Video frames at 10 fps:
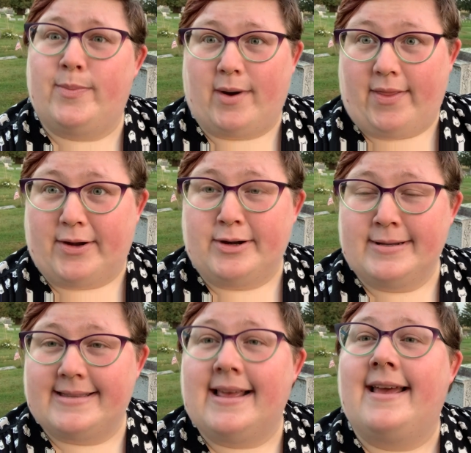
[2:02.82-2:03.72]

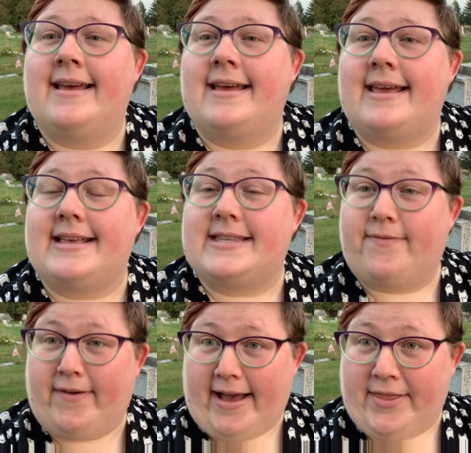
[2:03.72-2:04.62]
brothers, his
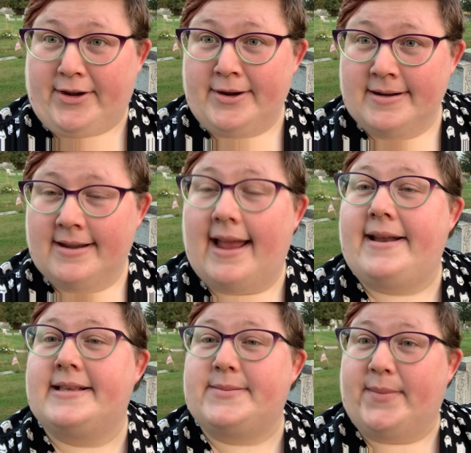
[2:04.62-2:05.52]
father and
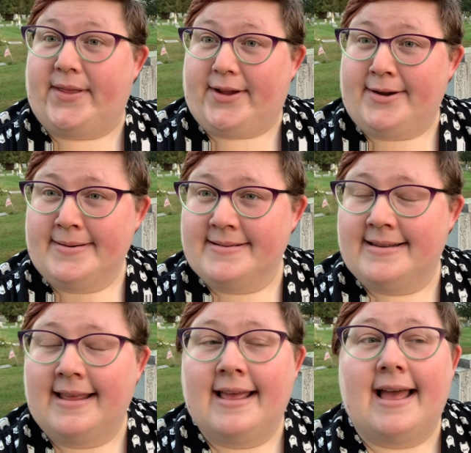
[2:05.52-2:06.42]
his mother,
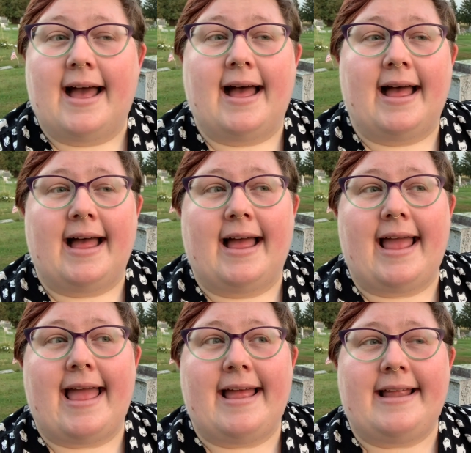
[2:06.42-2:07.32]
uh,
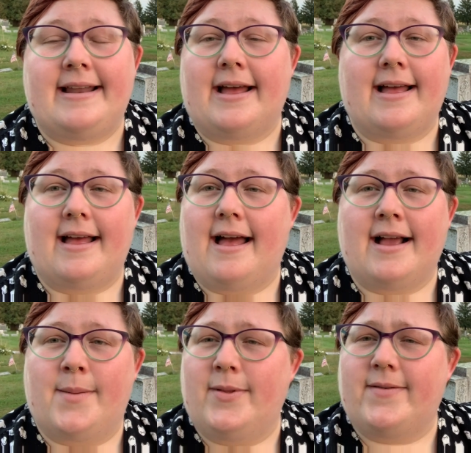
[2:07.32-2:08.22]
and a
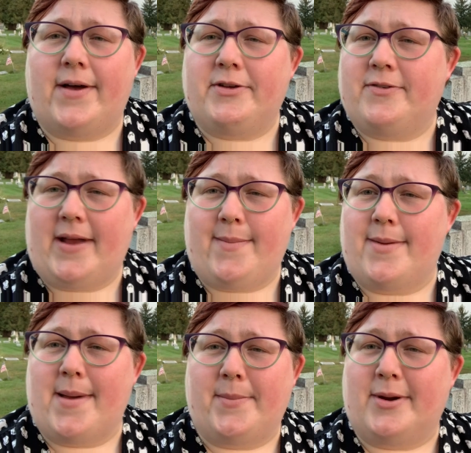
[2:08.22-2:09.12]
couple of other family
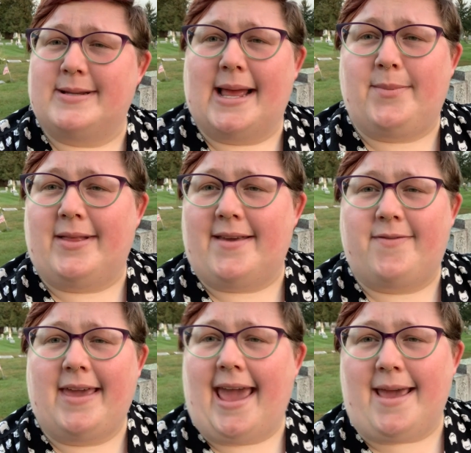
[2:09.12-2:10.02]
members, I
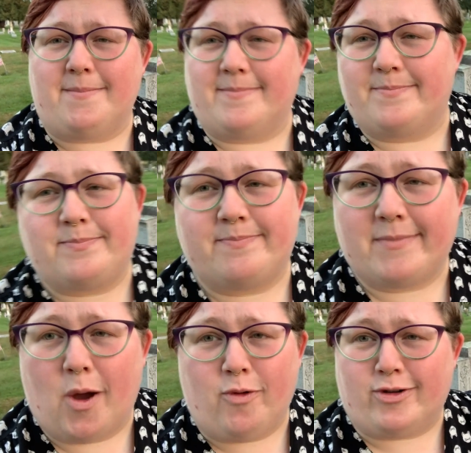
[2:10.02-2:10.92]
believe, came
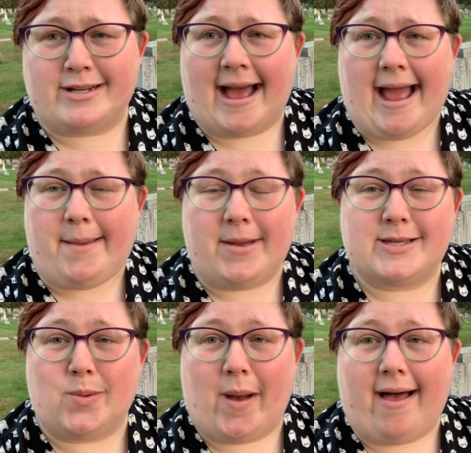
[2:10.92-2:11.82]
over time
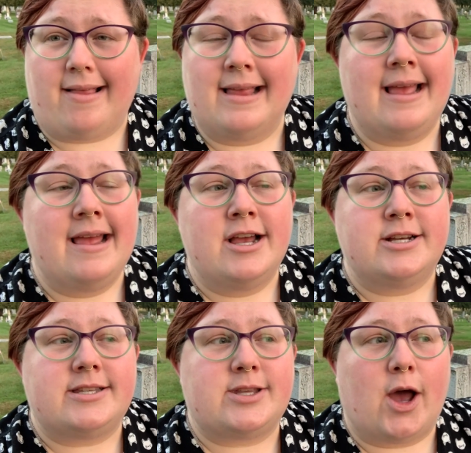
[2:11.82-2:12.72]
as well.
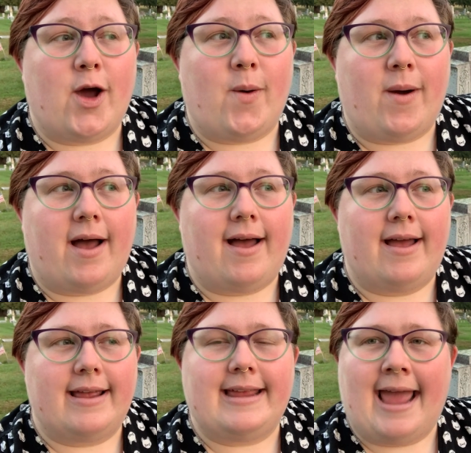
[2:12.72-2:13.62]
So uh,
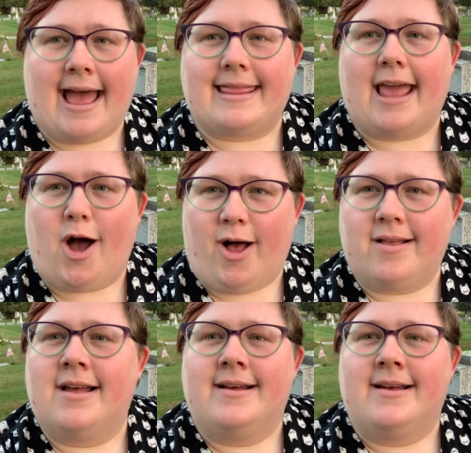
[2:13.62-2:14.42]
yeah, they all,